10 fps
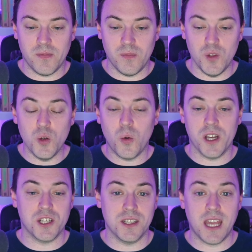New
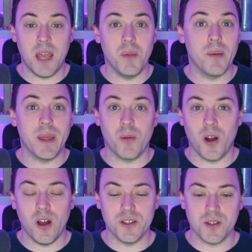questions came up that
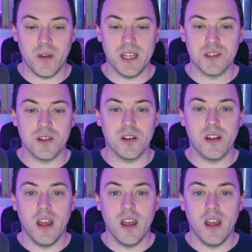were also answered,